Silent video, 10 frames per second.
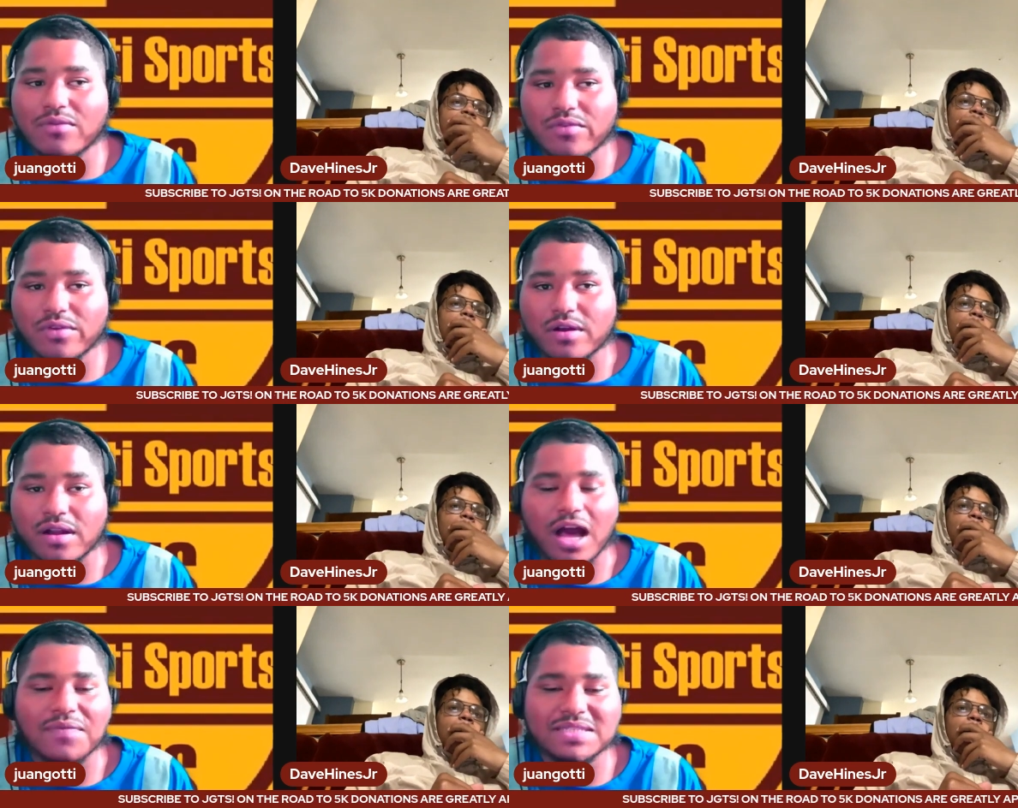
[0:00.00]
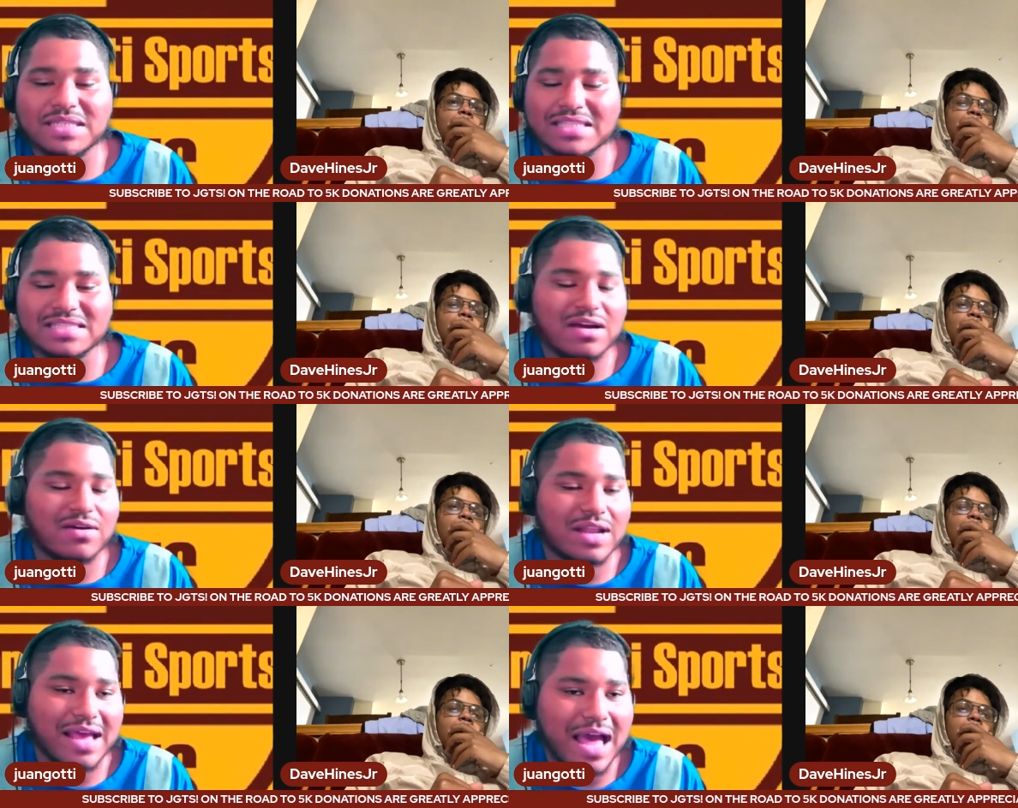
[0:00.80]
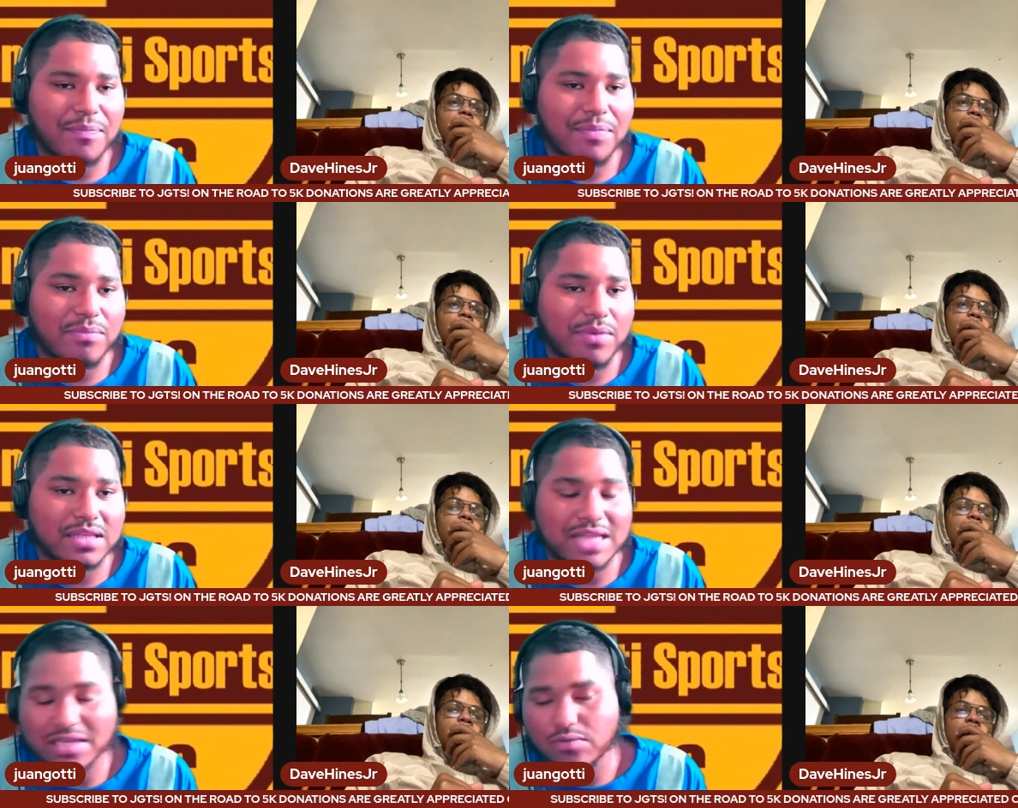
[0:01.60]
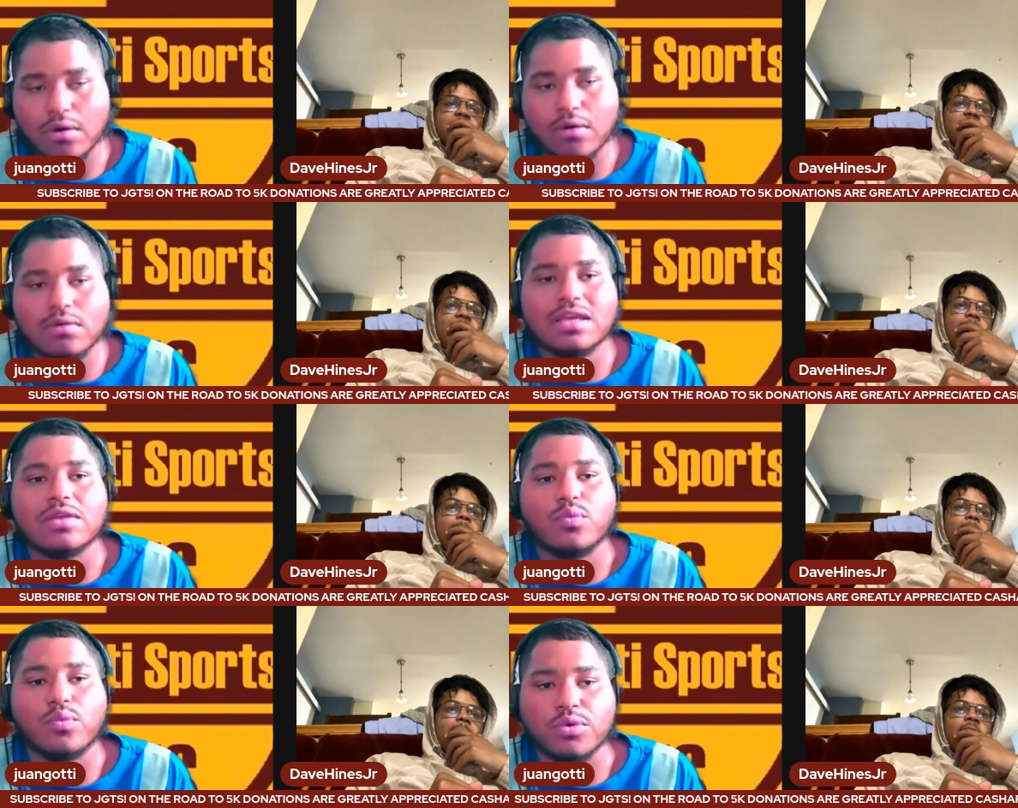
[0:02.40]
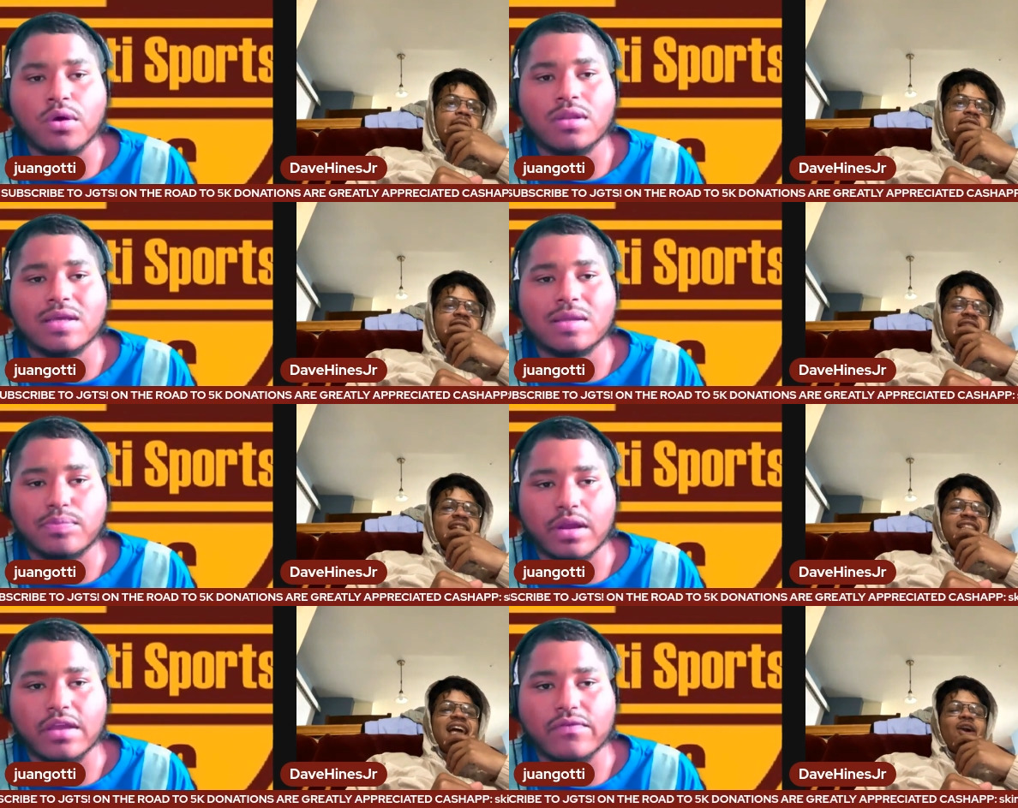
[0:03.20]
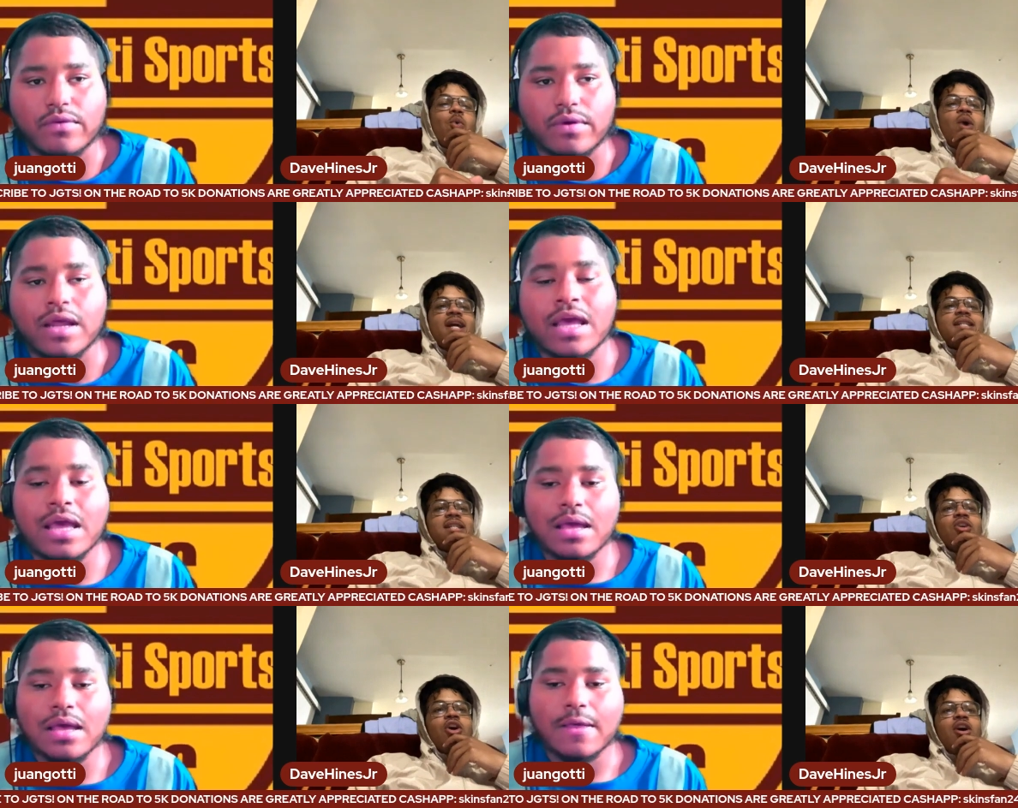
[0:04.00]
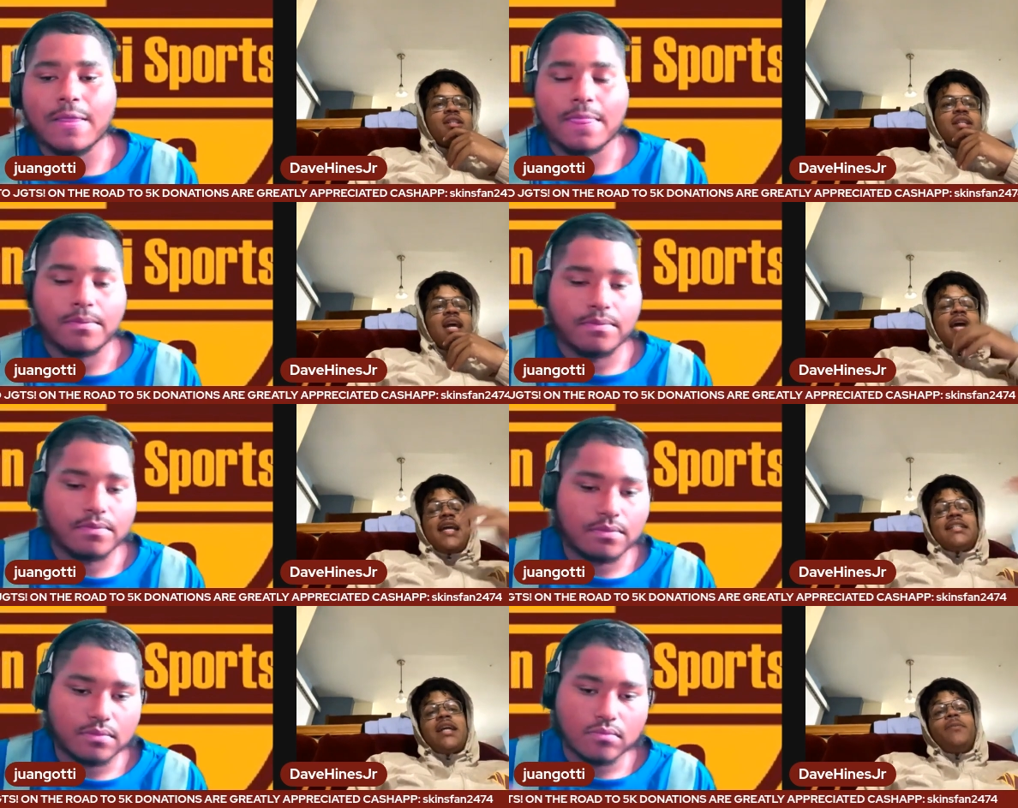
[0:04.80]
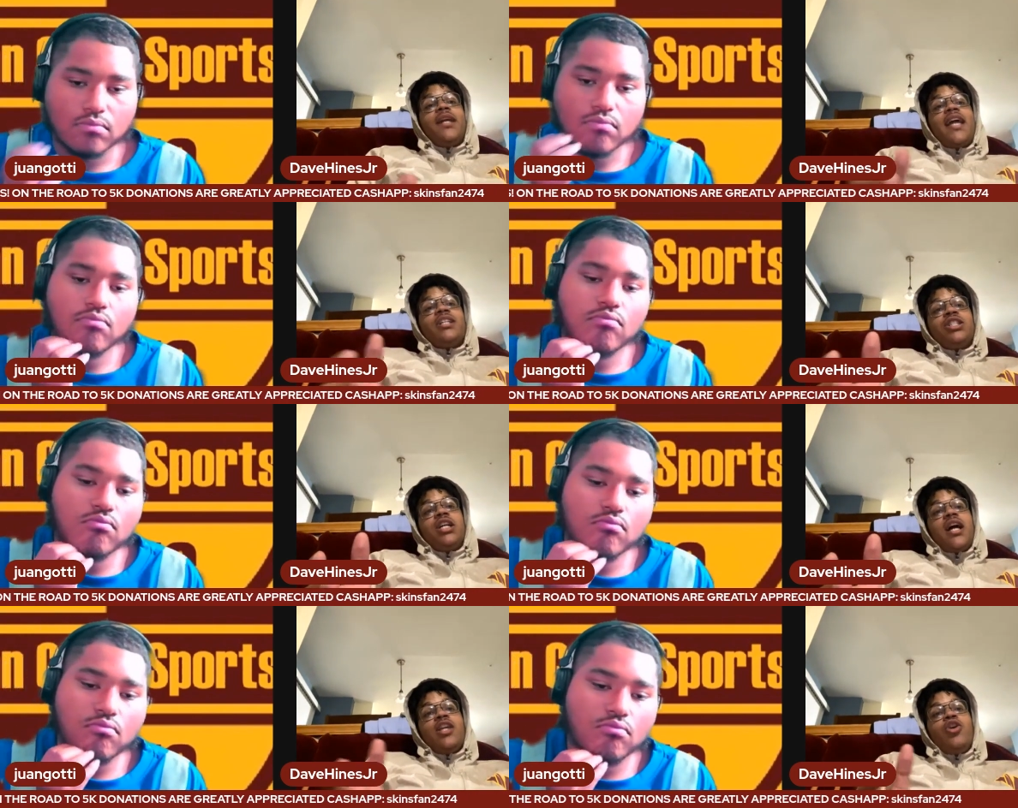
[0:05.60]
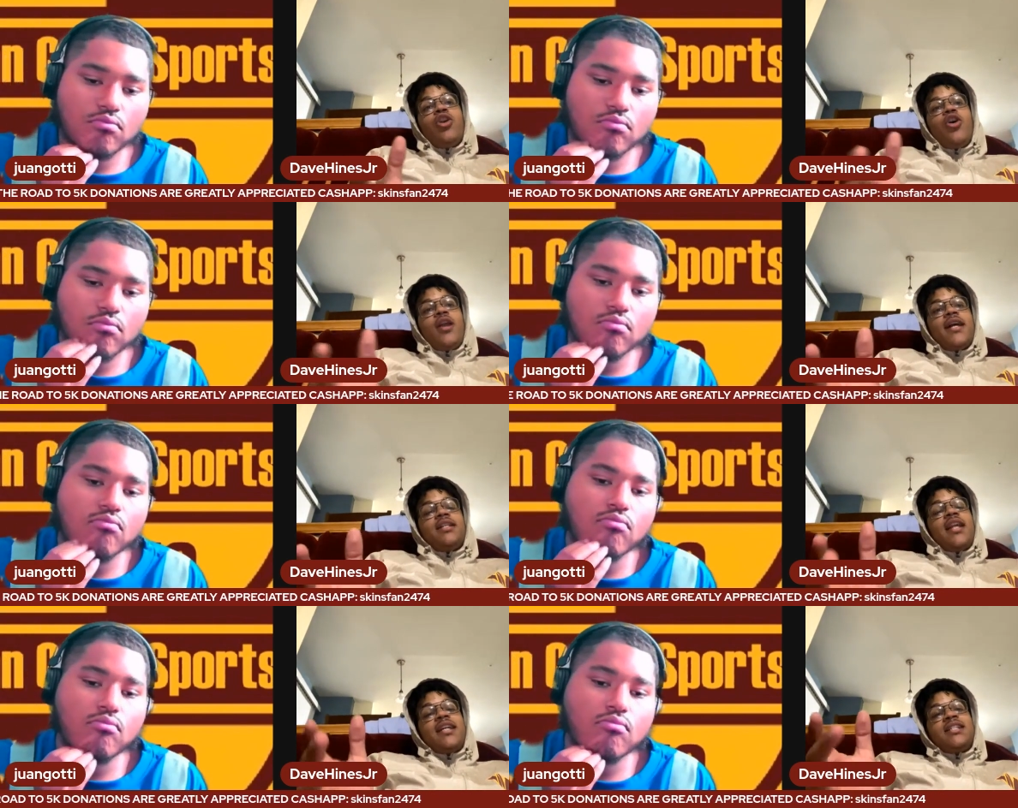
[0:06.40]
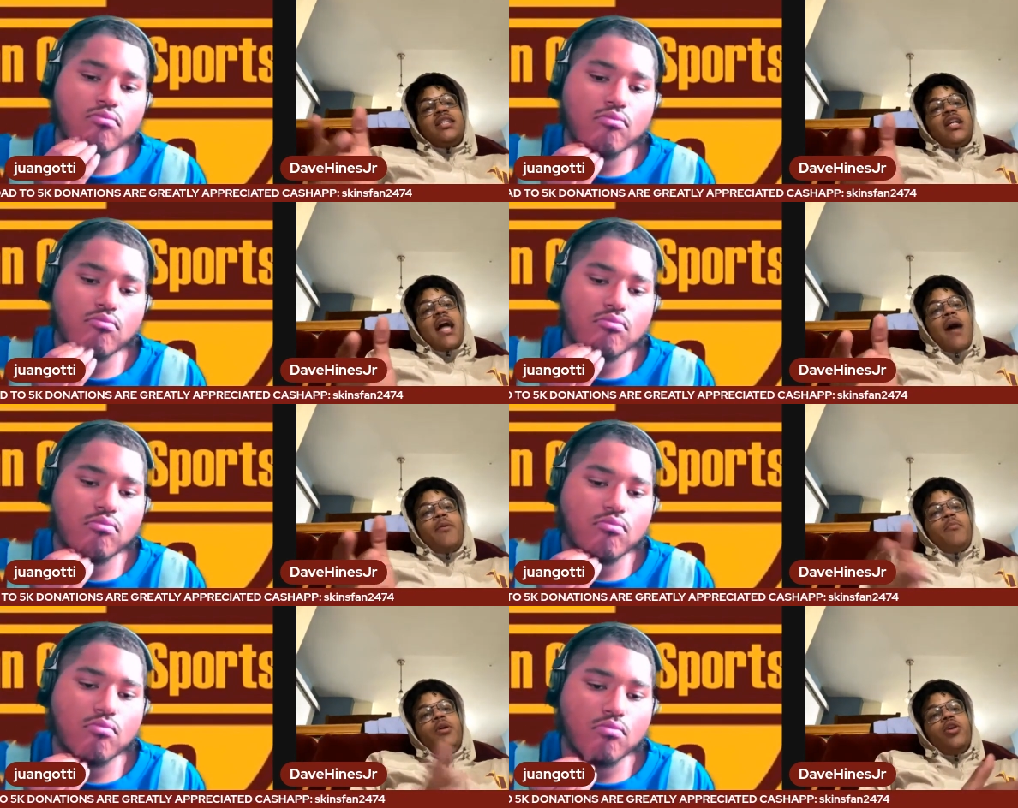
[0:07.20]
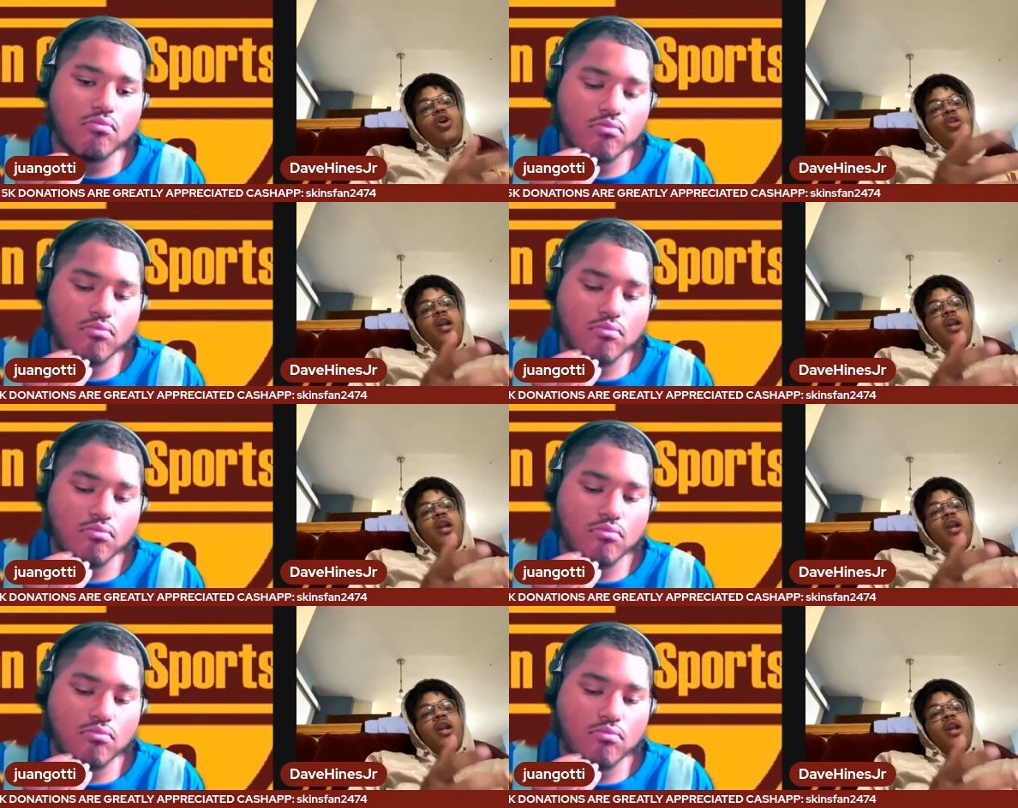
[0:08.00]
Speaker 1: Rivera, and obviously that's not going to happen. But it's like yeah. you only can, you yeah. only can pray like, for
Speaker 2: it. So it's it's something that should you know that that should happen, but you know